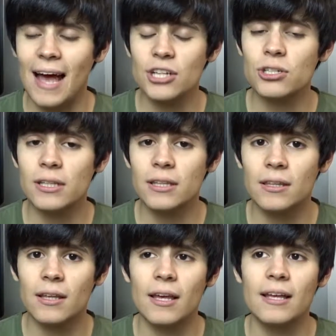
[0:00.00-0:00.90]
actually
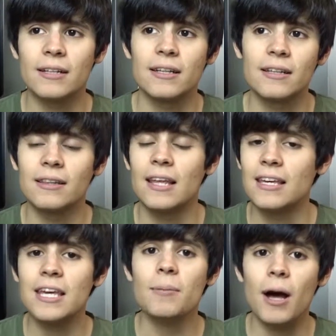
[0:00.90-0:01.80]
they
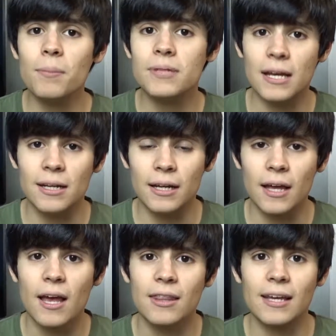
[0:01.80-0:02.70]
keep
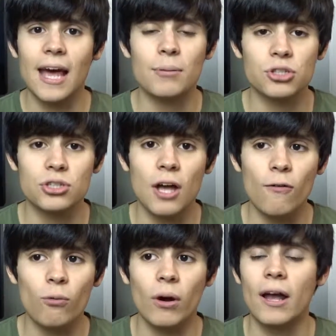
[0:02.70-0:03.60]
updating the capture
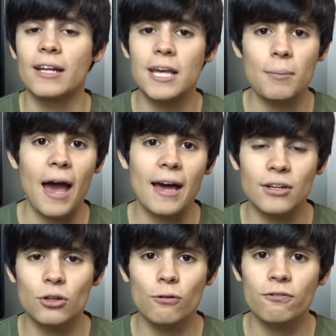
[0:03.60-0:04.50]
software and keep
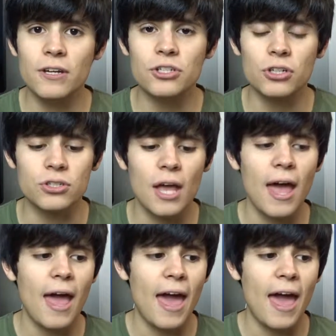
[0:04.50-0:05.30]
adding new features,